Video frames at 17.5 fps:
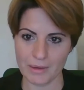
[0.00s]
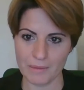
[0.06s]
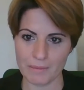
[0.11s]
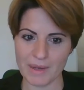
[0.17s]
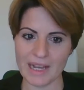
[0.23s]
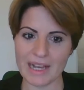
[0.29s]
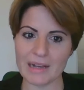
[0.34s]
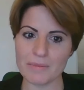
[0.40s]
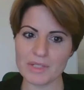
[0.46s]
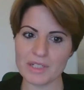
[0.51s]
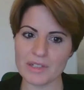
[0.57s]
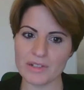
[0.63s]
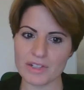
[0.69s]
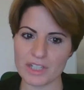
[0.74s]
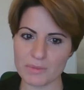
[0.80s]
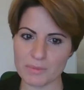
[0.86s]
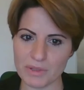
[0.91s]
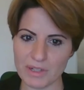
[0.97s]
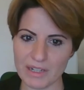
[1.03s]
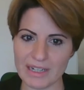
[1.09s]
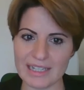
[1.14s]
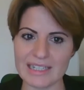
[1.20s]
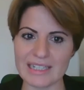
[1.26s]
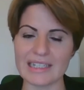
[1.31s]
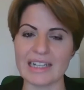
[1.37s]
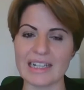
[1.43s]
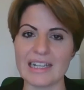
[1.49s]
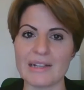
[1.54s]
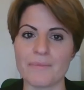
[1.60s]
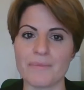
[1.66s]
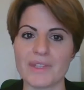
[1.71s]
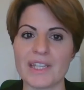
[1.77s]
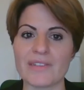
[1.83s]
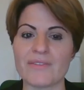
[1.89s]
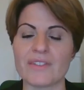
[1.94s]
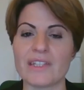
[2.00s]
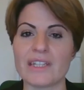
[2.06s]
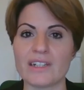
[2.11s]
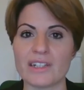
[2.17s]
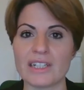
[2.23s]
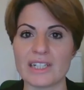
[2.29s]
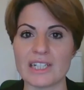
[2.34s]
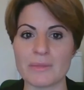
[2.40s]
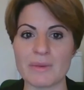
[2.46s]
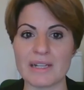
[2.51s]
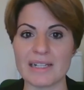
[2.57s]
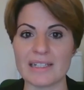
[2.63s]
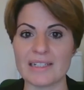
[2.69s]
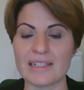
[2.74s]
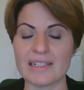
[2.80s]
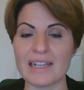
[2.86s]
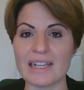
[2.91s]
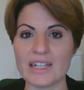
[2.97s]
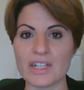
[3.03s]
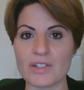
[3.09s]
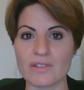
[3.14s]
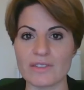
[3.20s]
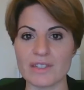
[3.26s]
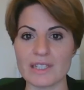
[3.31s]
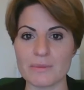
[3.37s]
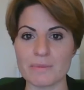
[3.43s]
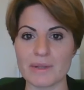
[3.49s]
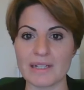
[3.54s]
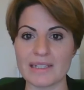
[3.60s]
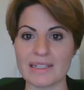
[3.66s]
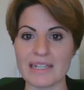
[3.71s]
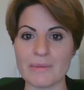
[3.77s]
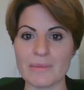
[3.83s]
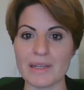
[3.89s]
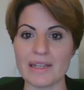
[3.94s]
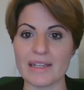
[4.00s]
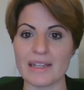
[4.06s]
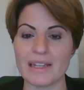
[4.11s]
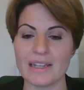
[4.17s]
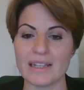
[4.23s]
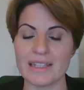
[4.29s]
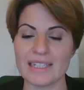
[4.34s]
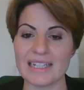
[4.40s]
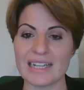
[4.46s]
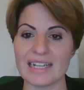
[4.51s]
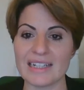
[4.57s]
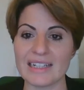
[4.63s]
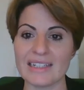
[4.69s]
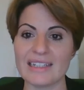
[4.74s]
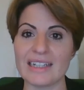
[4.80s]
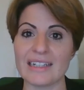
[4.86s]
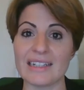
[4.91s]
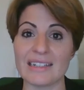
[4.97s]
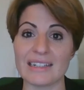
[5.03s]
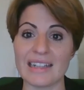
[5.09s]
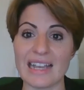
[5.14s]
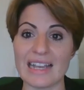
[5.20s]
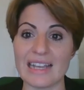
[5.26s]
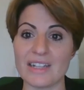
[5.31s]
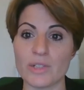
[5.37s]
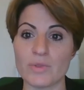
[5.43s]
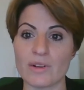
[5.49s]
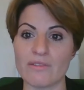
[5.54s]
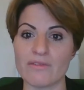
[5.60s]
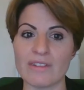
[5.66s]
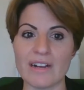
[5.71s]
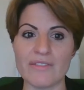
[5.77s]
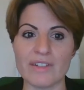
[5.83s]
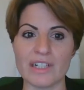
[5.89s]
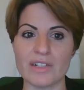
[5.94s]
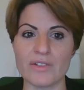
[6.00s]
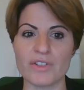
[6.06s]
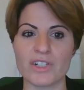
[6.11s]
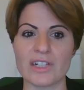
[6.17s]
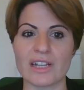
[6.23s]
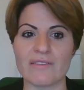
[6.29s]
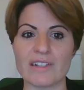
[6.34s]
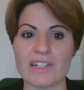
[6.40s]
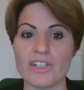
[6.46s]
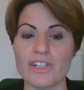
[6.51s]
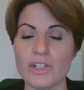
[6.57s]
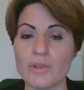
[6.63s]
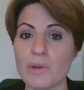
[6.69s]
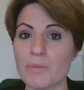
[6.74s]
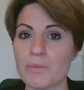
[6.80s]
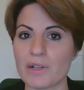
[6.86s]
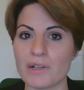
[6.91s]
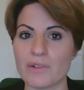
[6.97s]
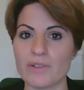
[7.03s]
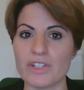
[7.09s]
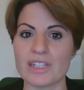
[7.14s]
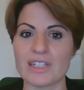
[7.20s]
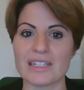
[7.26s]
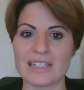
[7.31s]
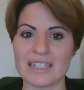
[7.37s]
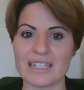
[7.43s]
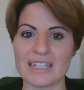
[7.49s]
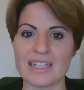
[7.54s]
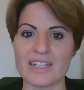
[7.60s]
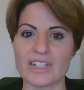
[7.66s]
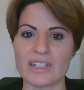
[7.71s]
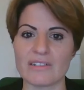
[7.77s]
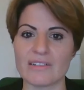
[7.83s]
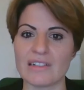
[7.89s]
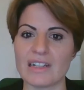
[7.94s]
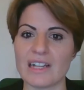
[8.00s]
Perhaps not surprisingly, given the unexpected nature of this pandemic, this hadn't yet led to a revolutionary new approaches to teaching and